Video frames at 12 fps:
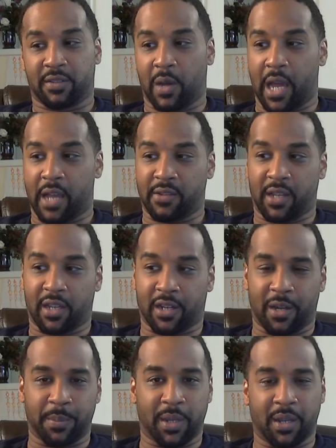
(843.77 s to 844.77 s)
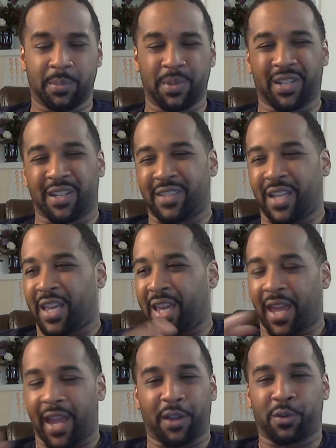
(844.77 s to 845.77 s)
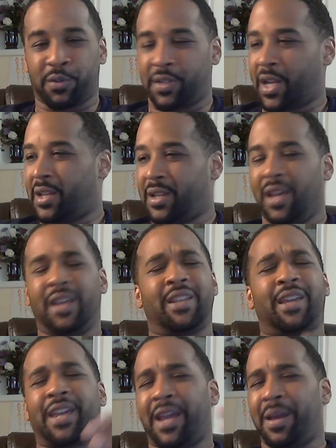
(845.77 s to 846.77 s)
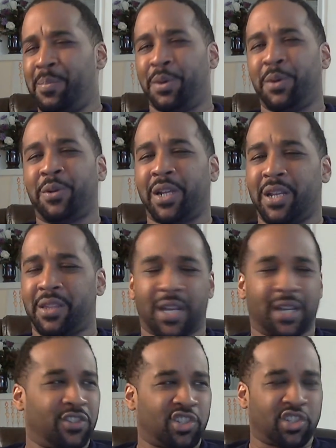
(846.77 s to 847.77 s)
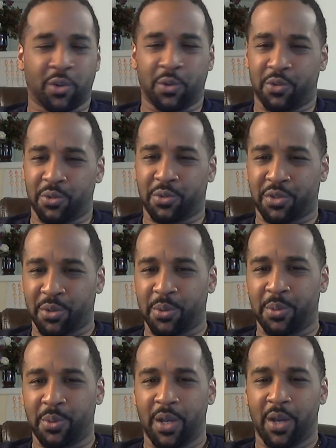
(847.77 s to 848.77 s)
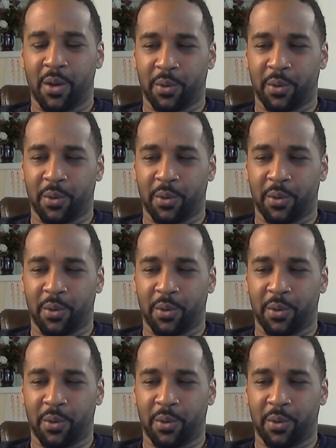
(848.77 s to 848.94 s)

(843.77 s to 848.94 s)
So as they come here, because they can't create, they can't build anything. I just showed you two